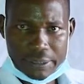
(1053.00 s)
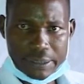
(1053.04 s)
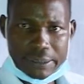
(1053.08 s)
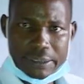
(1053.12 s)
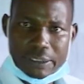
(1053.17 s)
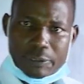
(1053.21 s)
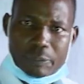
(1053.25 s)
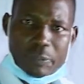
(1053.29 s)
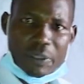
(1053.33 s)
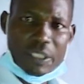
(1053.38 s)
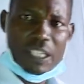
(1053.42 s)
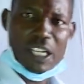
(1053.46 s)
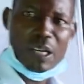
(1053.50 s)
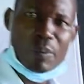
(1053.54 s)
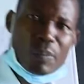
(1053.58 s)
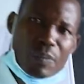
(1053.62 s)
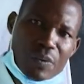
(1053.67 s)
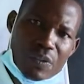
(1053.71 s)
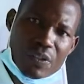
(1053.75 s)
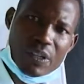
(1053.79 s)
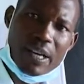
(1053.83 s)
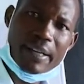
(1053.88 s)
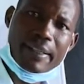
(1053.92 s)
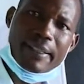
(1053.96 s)
This
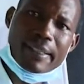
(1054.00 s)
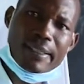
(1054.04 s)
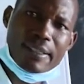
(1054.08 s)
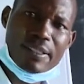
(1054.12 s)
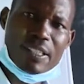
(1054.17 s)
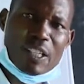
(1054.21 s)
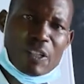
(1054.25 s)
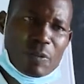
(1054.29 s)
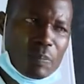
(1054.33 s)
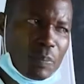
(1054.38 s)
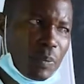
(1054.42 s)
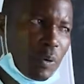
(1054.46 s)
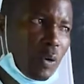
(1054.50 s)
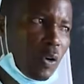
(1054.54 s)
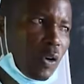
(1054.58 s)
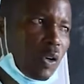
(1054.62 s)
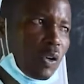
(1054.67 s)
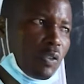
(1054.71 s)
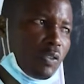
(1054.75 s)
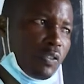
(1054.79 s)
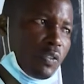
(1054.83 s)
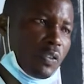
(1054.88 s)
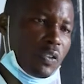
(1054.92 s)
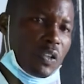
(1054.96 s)
becomes an example
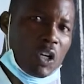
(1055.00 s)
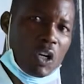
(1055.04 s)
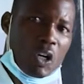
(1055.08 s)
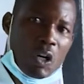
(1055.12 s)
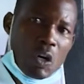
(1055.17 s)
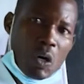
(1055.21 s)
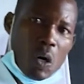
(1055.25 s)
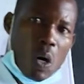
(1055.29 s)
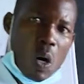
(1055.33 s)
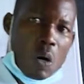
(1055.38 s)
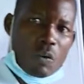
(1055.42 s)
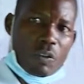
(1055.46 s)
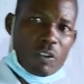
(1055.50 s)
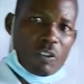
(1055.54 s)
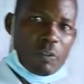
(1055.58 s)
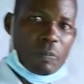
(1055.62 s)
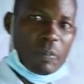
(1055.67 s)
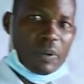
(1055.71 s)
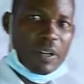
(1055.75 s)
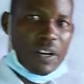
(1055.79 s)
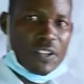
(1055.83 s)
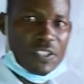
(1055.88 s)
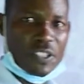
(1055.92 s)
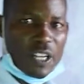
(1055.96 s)
of
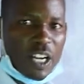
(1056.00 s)
viviparous